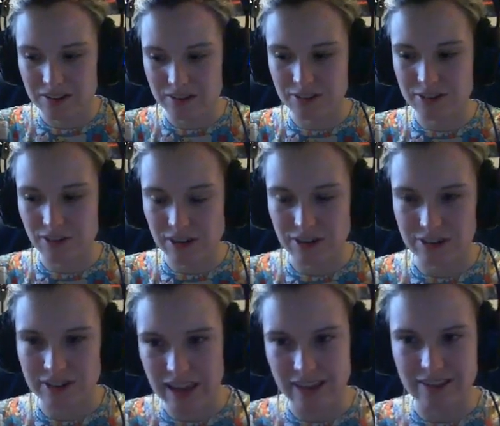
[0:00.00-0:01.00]
starting to
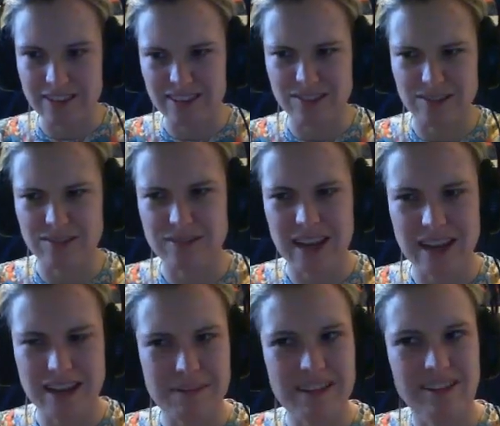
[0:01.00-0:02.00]
get into the sort of
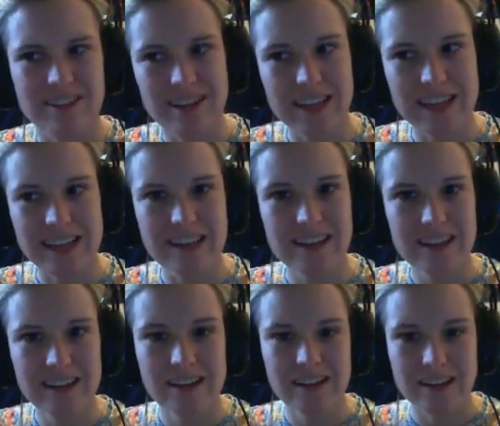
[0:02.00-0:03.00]
getting a bit silly,
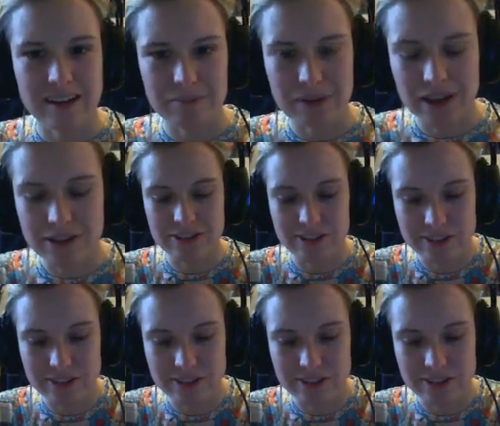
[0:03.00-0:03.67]
kind of place.